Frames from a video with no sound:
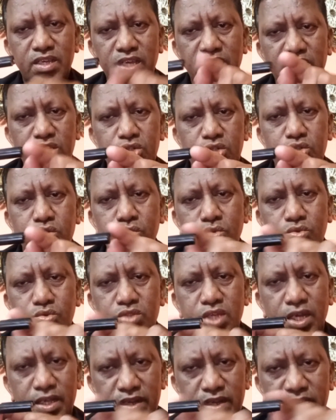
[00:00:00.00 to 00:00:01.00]
into
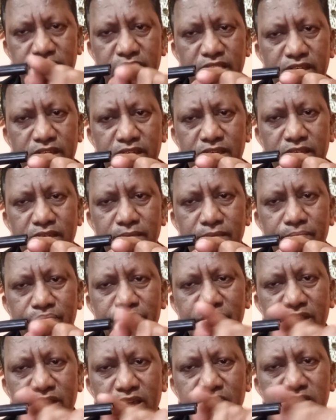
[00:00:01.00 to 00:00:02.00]
30
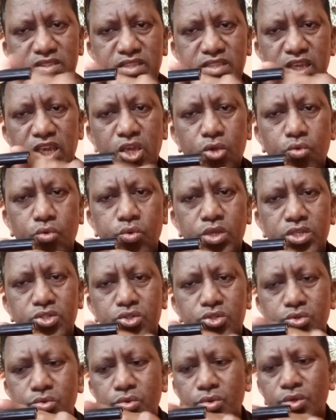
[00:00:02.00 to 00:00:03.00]
is equal
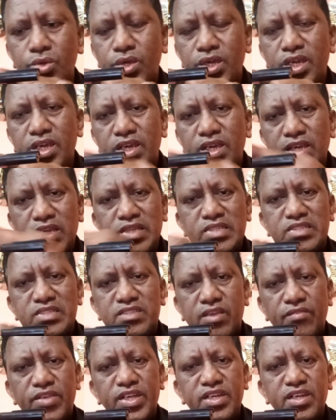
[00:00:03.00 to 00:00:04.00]
to
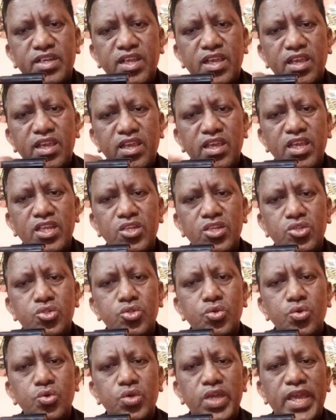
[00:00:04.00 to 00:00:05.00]
70
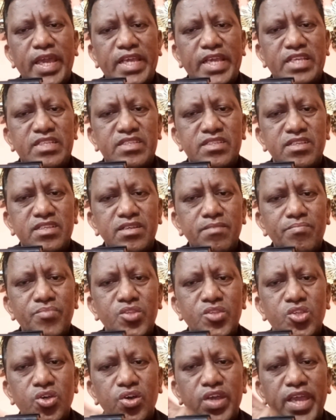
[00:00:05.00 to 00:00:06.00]
into x.
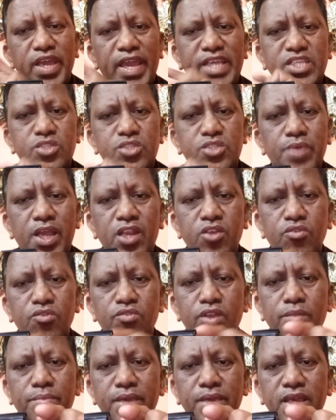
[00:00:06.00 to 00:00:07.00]
So x value
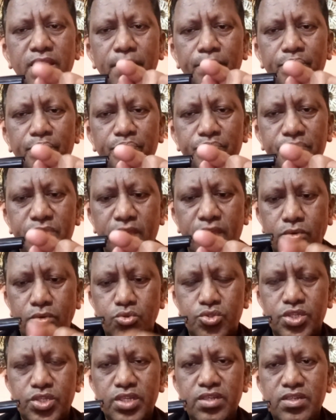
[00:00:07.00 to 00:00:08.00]
will be
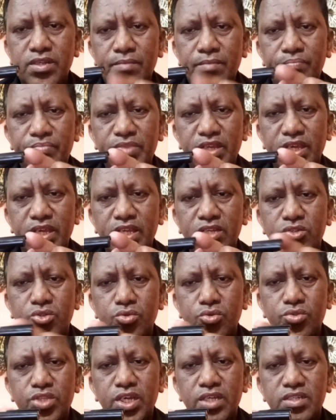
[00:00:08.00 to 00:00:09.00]
1000
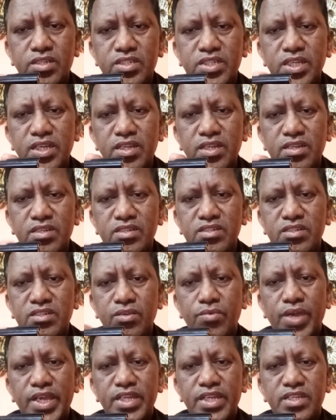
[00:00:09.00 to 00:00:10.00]
into 30
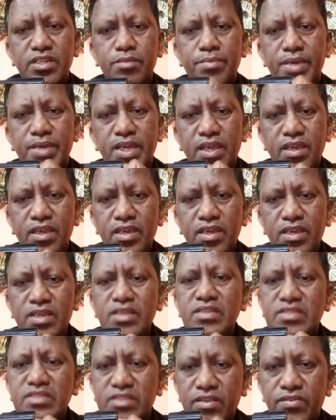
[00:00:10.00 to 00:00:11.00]
divided by
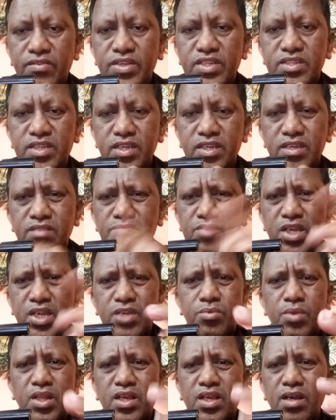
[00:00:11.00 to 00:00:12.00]
70.
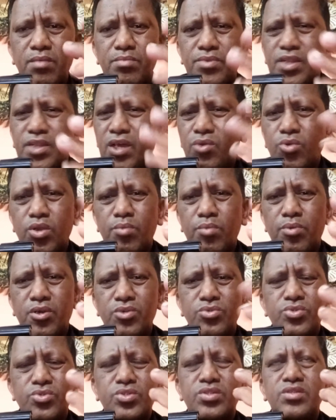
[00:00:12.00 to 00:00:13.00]
That will come round
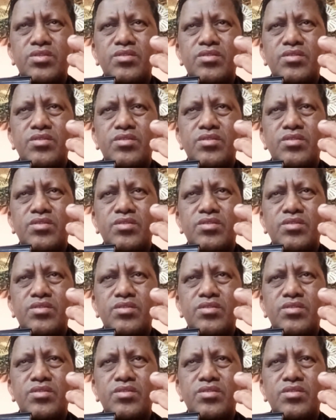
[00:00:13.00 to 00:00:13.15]
about,